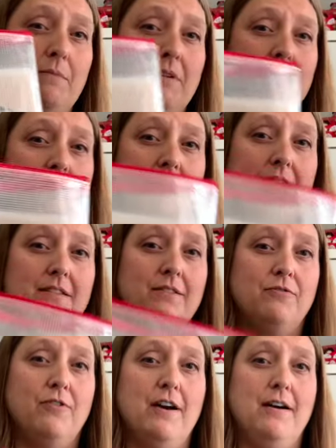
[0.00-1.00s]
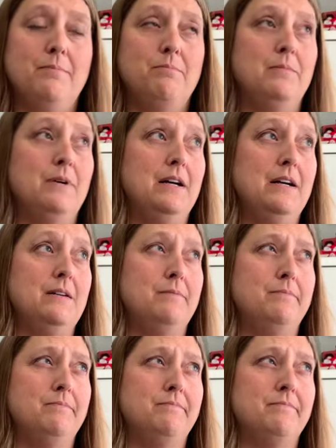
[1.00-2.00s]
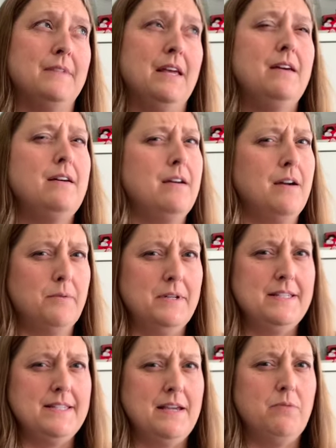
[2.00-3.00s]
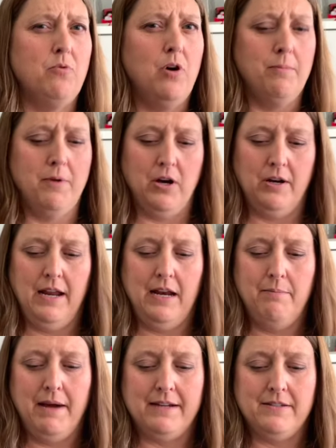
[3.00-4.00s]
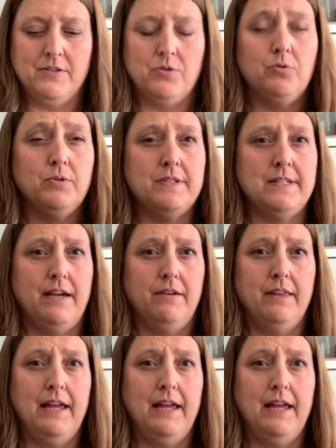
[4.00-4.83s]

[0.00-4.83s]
of these from, I want to say Walmart at a back to school sale.